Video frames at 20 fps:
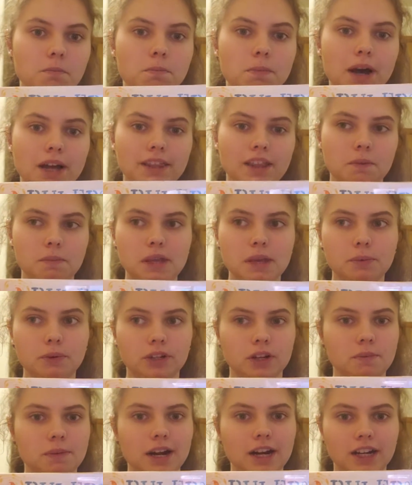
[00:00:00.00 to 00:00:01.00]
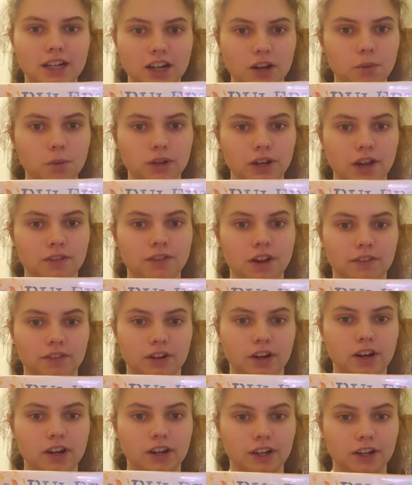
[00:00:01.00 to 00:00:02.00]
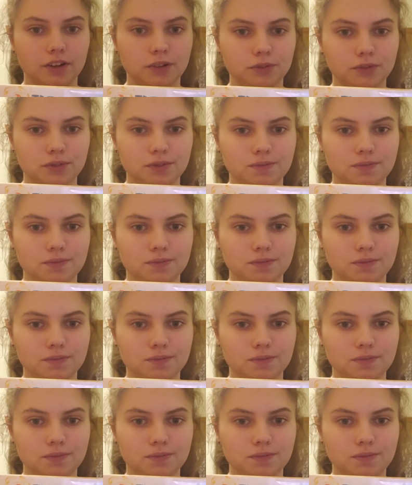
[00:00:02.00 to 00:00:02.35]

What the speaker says: but that people in America would have never heard of.